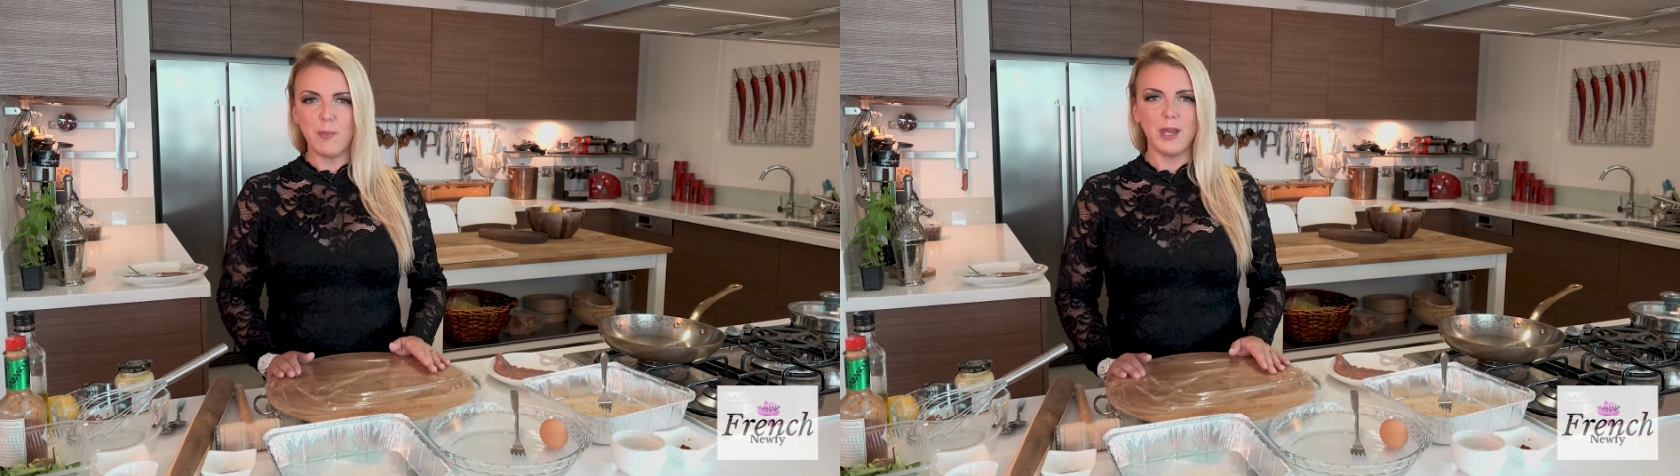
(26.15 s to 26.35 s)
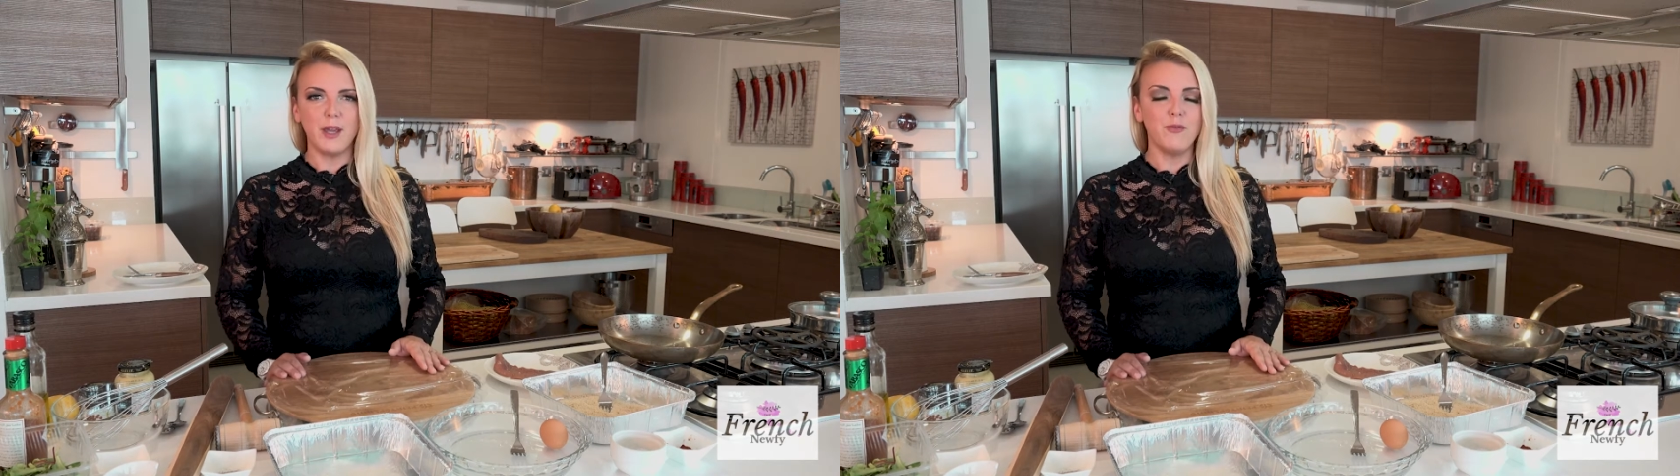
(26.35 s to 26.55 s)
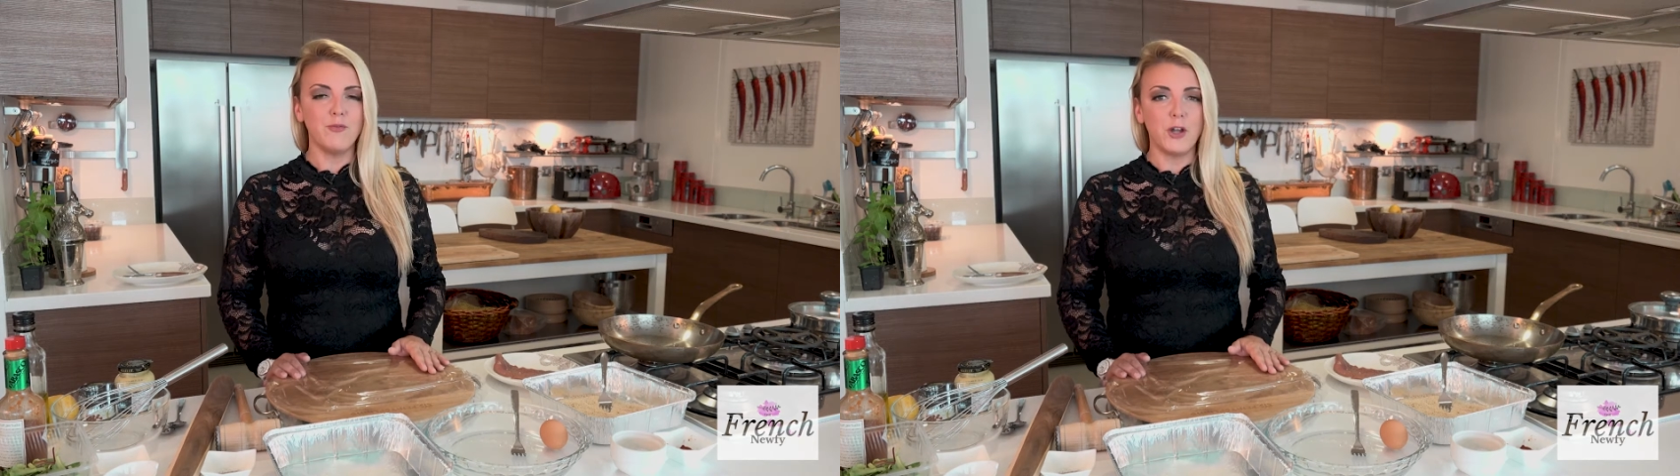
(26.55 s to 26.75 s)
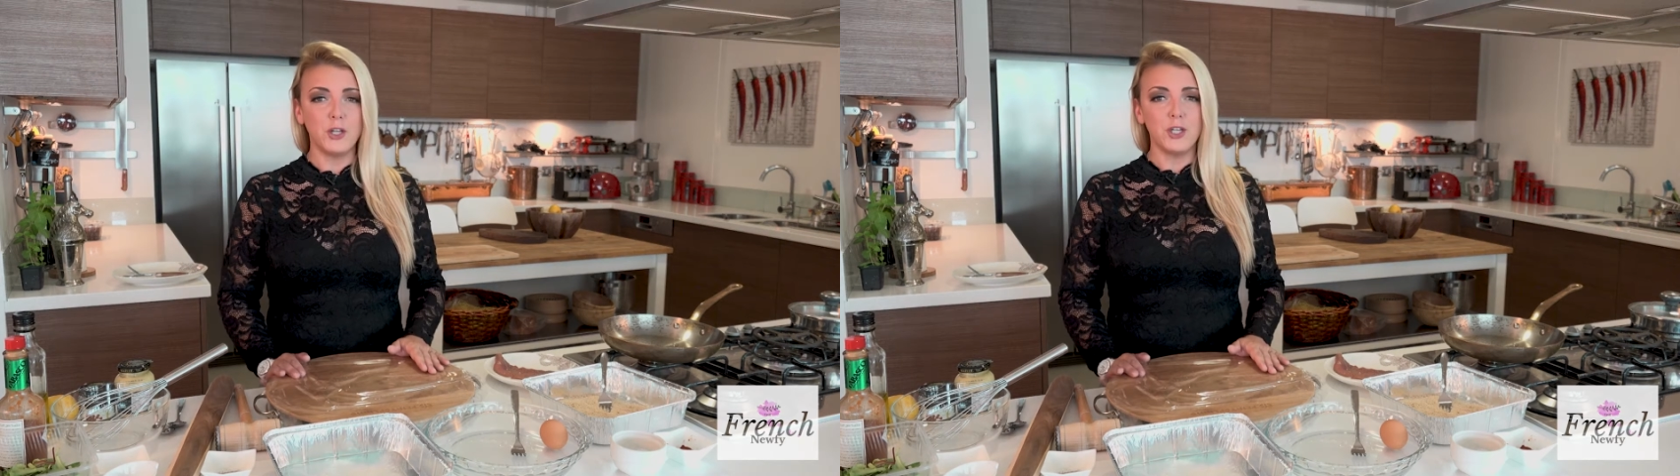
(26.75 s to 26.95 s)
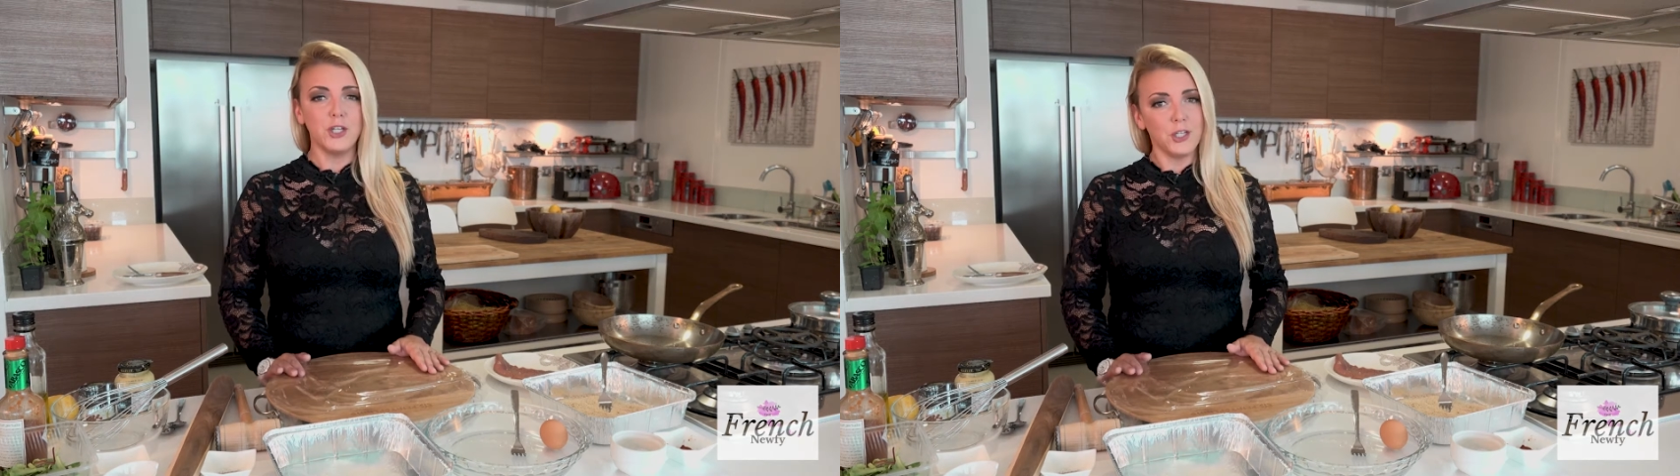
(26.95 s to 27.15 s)
making
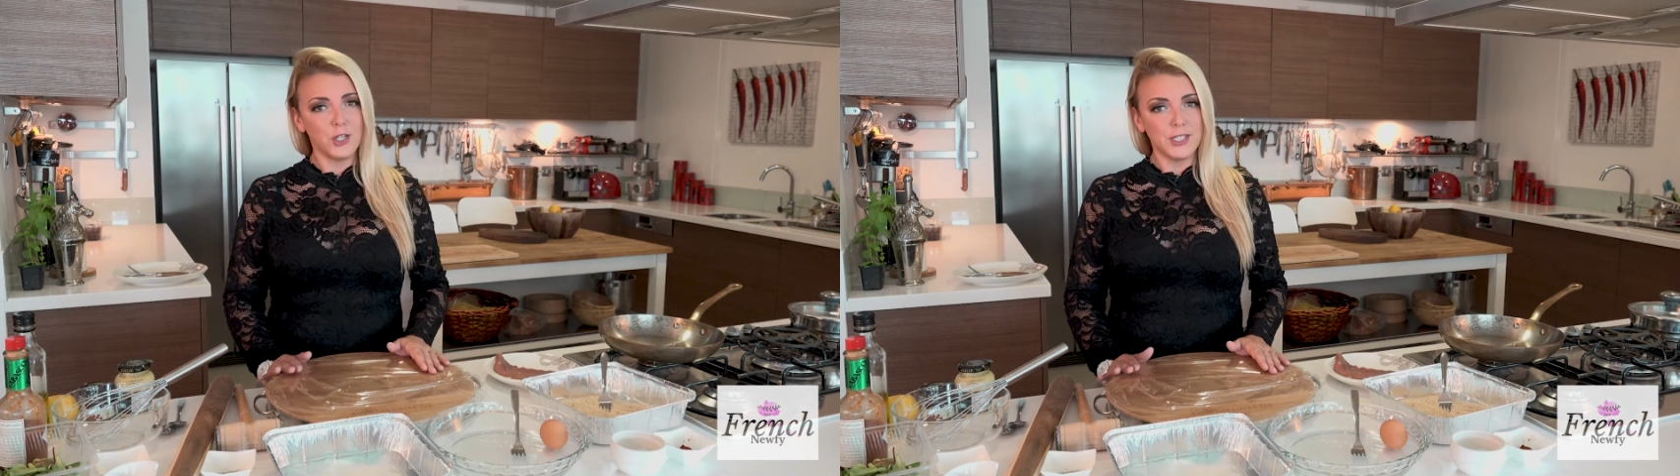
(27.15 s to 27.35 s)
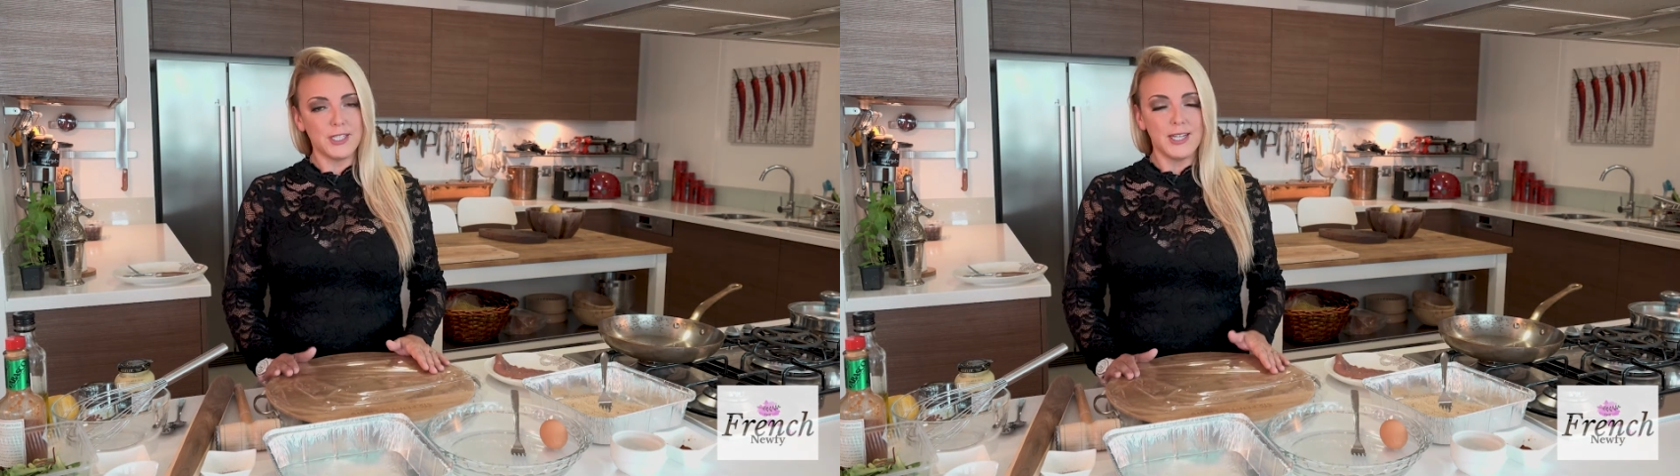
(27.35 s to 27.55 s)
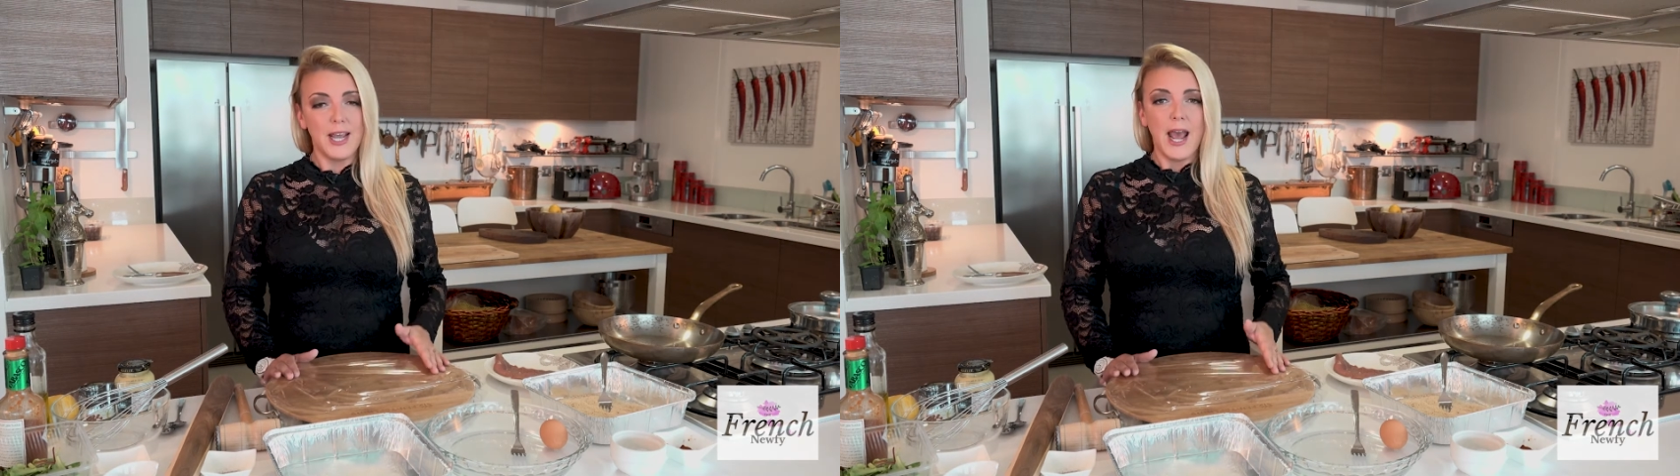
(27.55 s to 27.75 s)
French dishes?